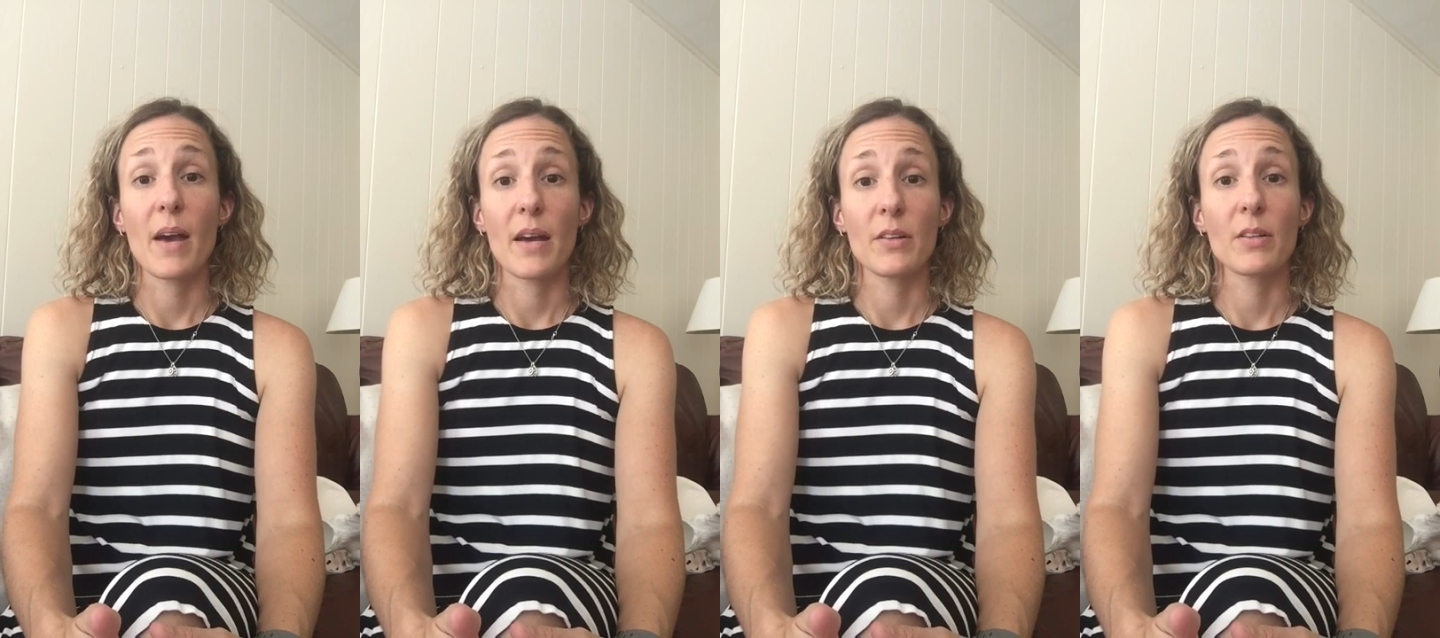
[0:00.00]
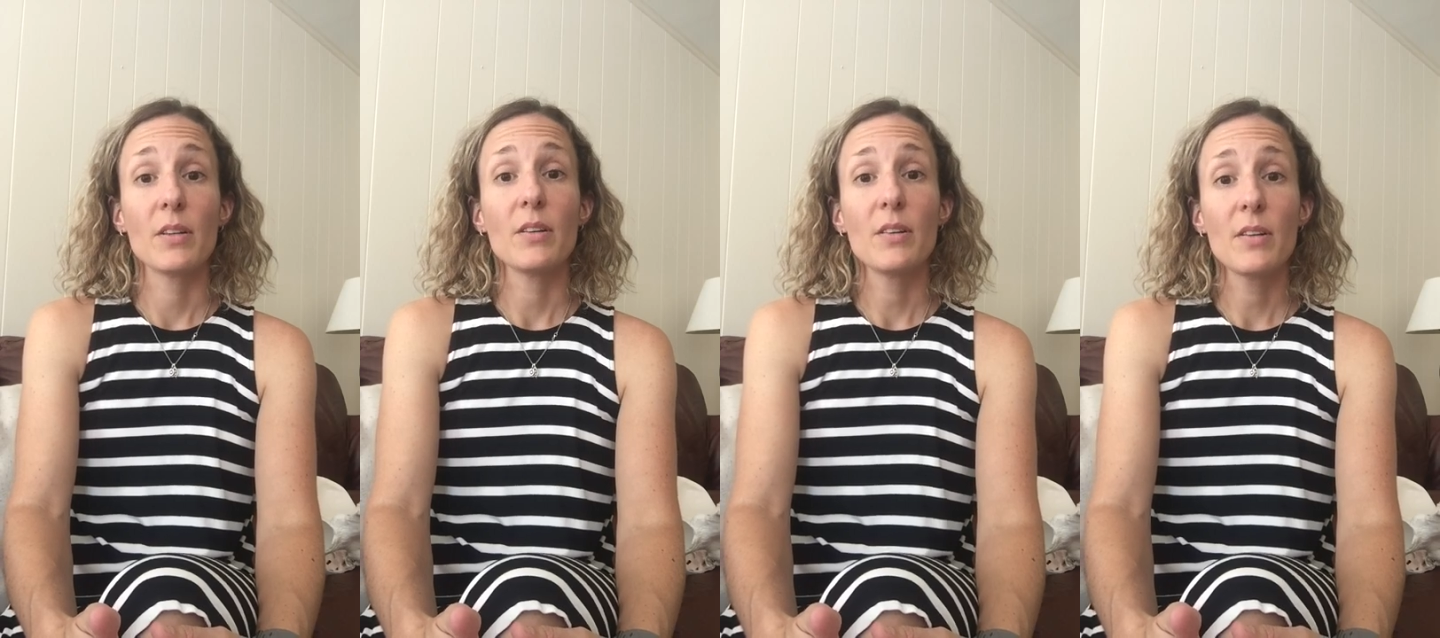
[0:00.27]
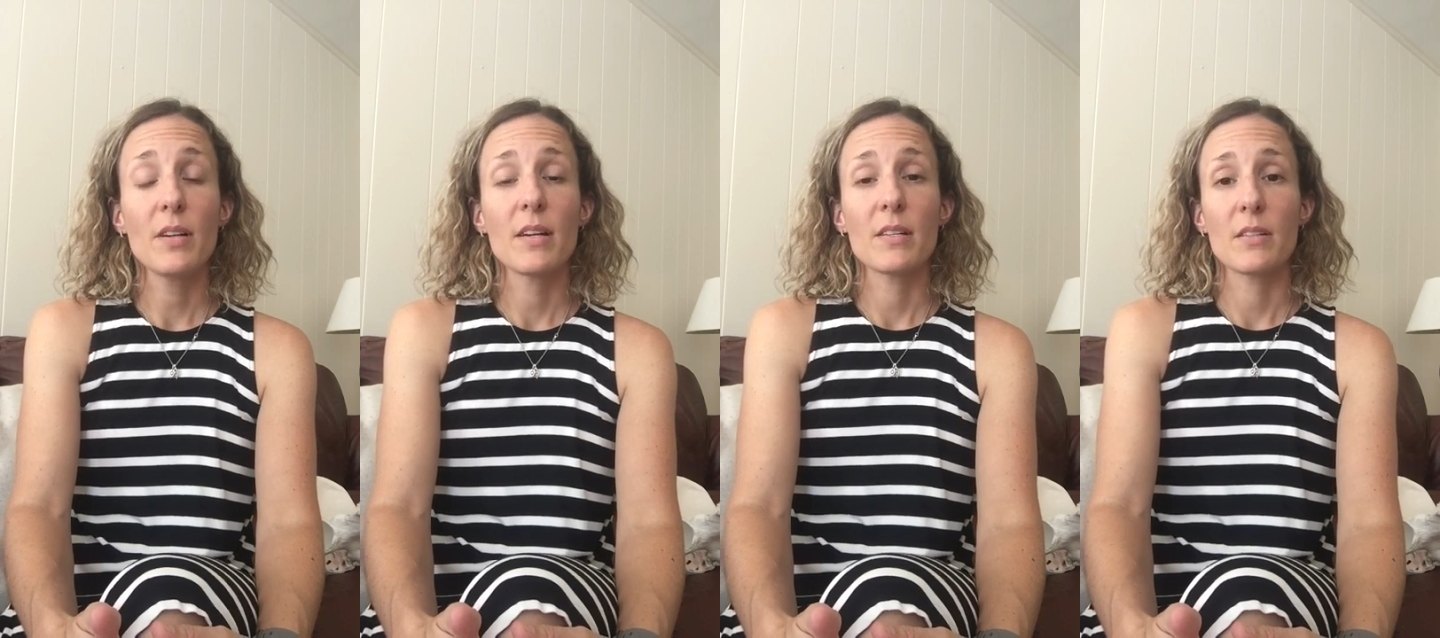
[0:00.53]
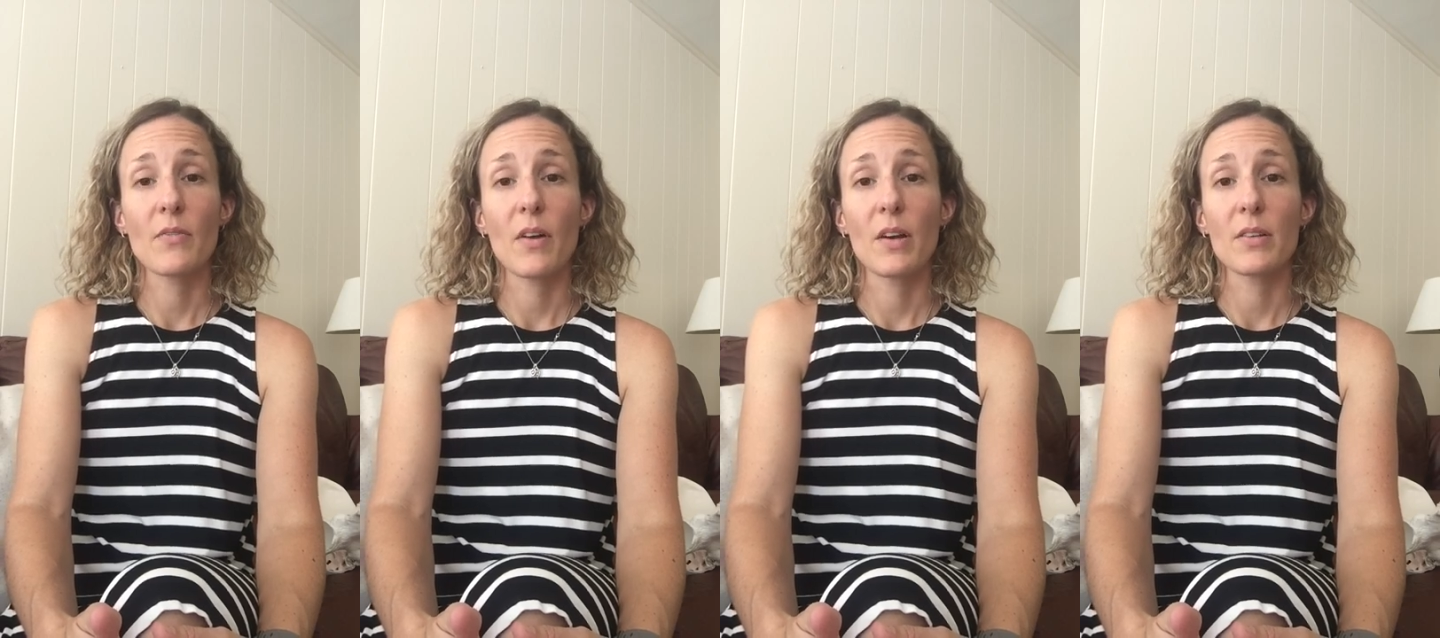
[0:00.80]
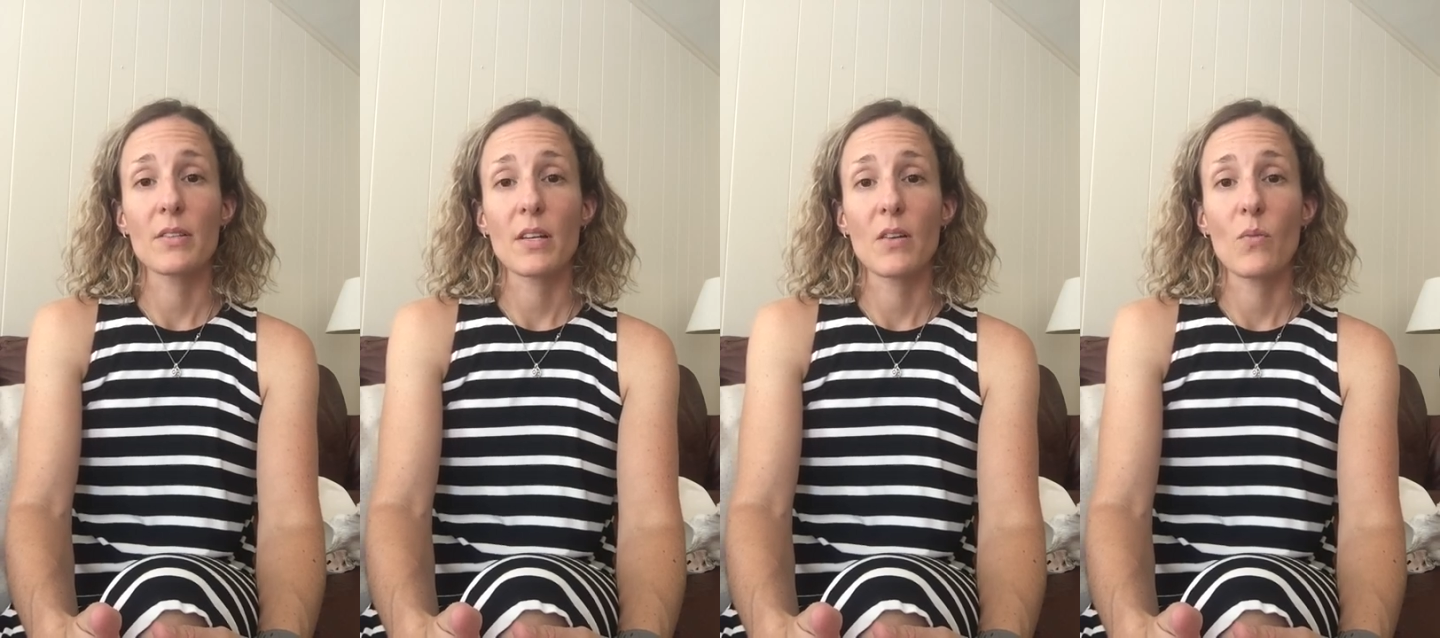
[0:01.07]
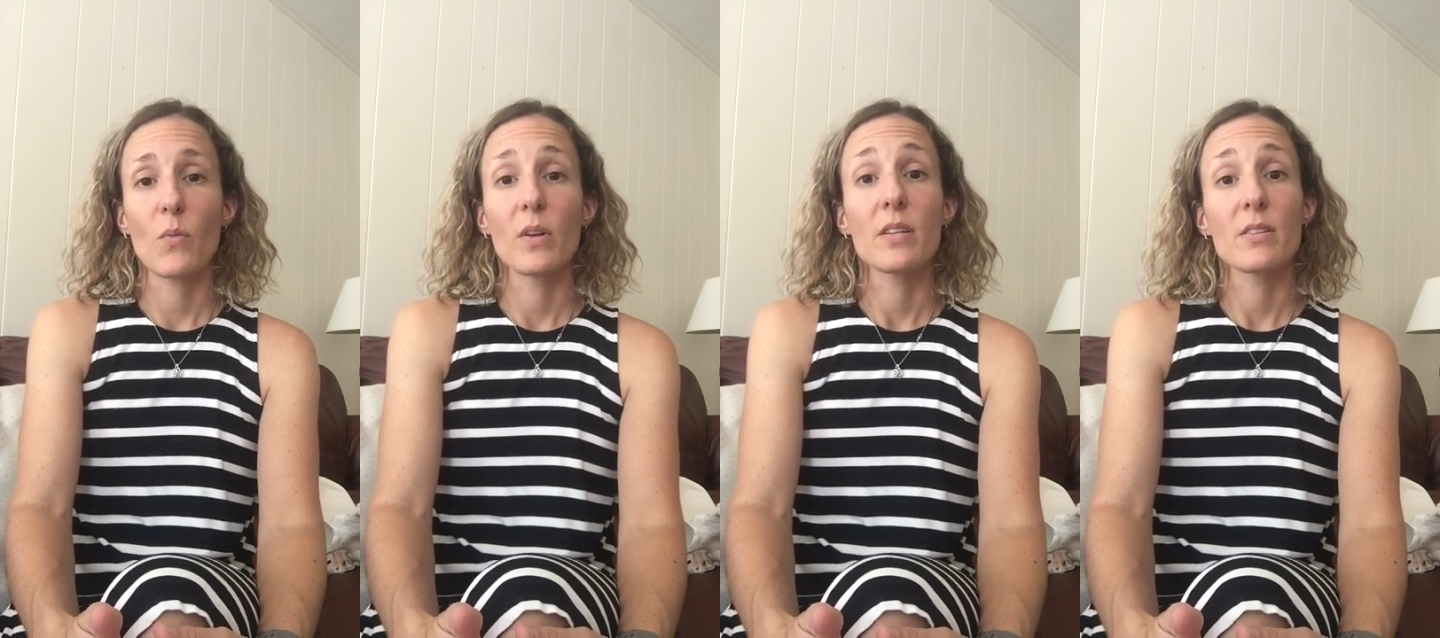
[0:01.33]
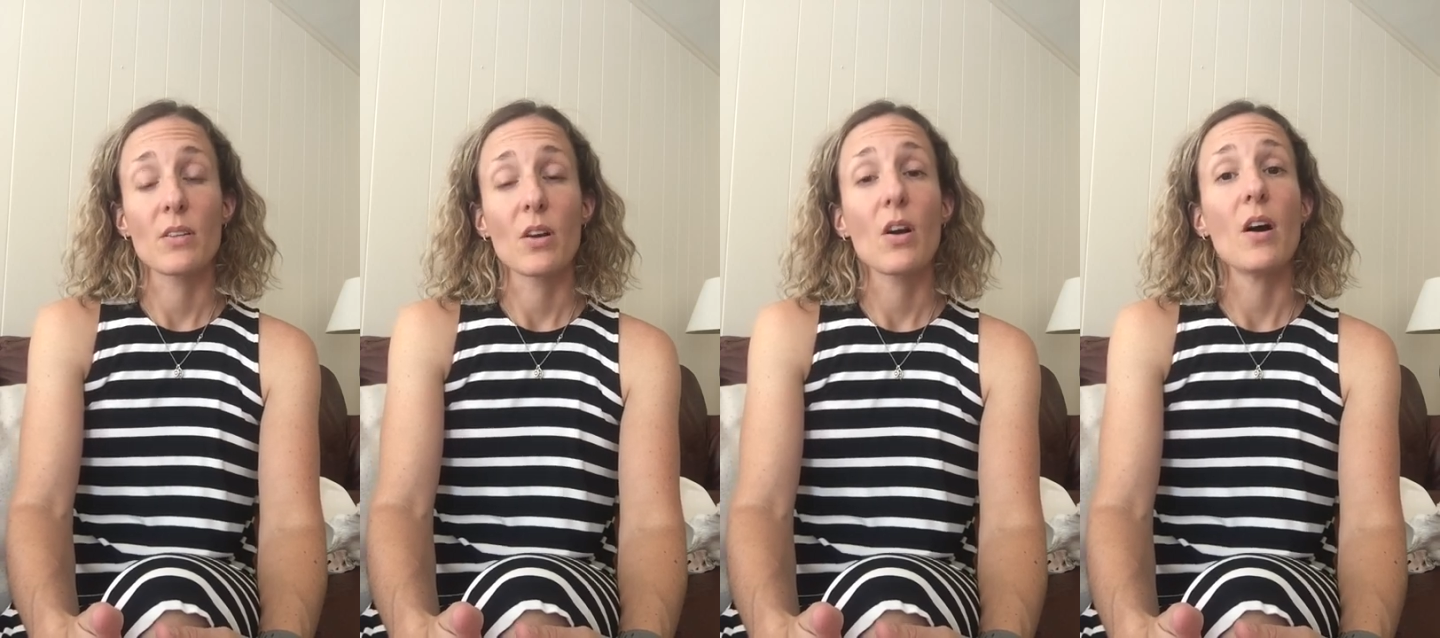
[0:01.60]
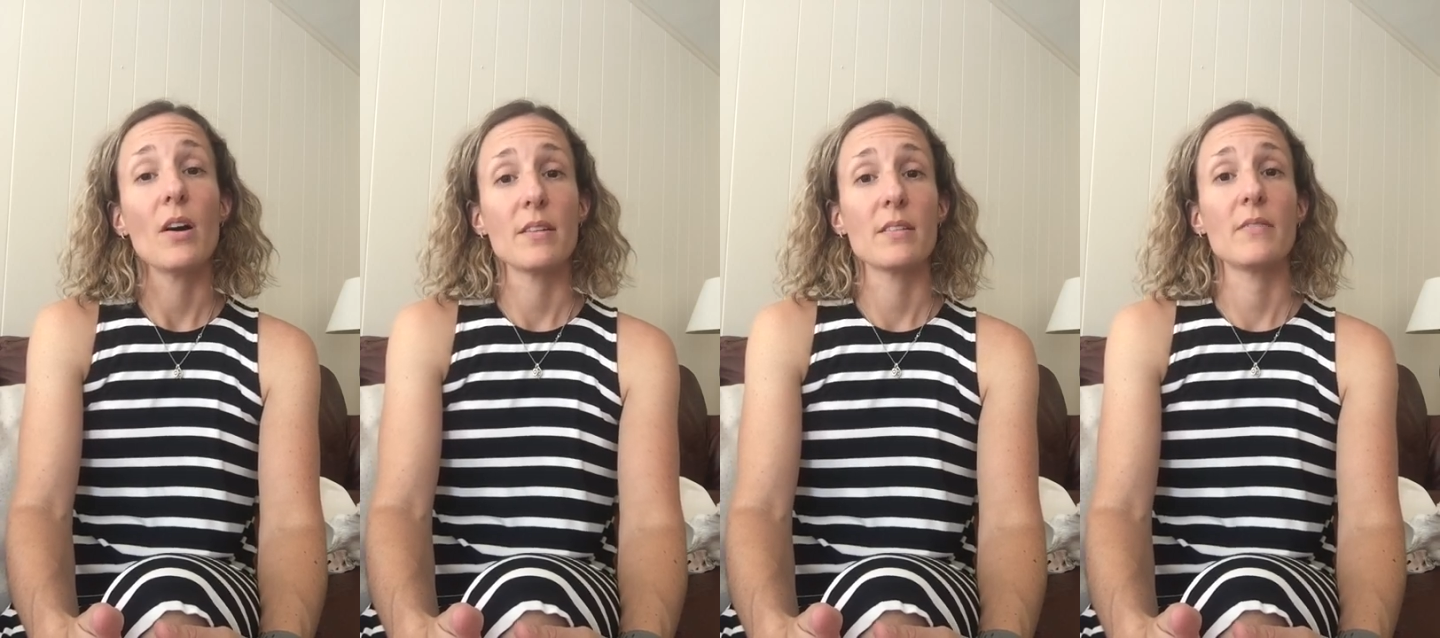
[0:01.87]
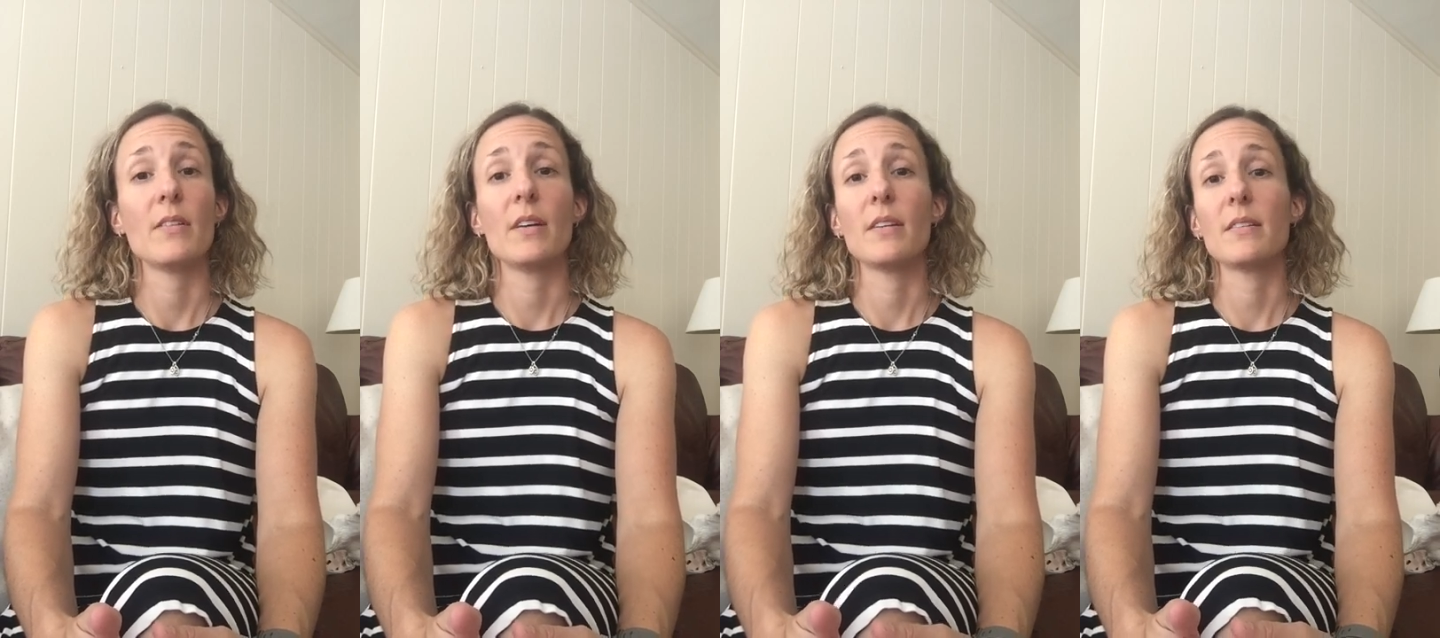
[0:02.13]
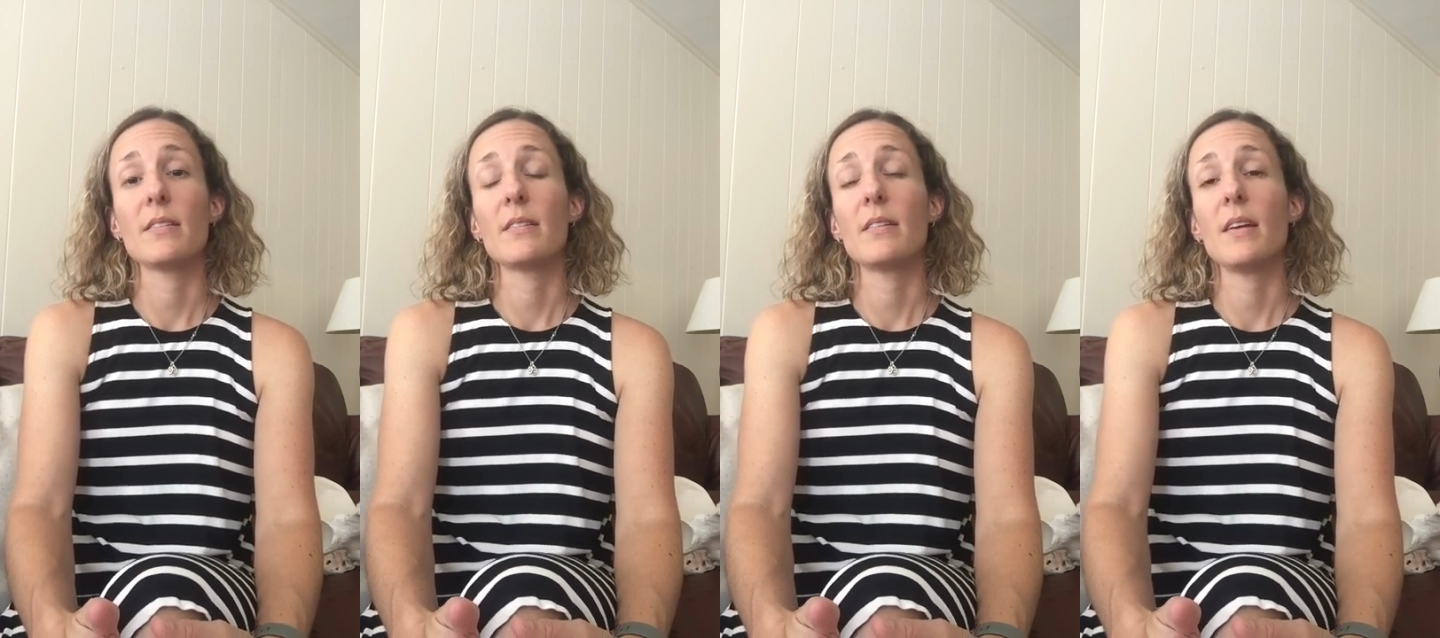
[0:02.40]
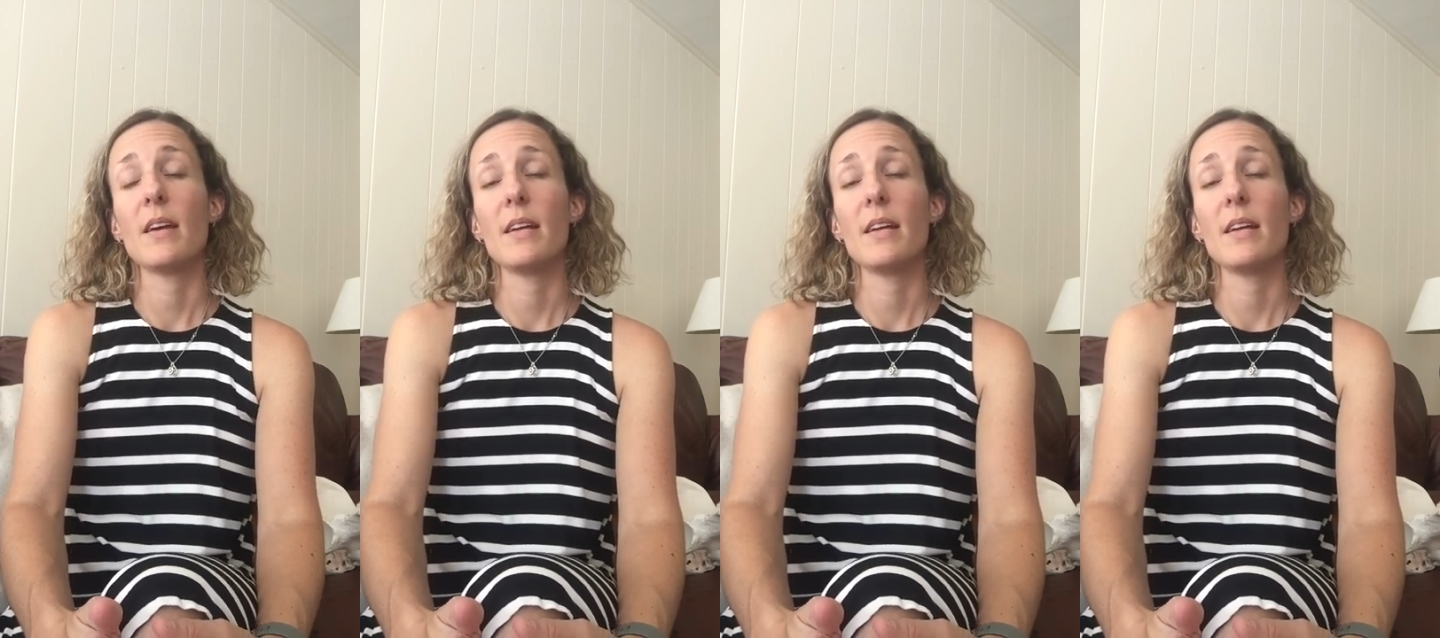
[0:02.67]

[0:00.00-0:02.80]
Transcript: matter as far as kind of what is the cause of it.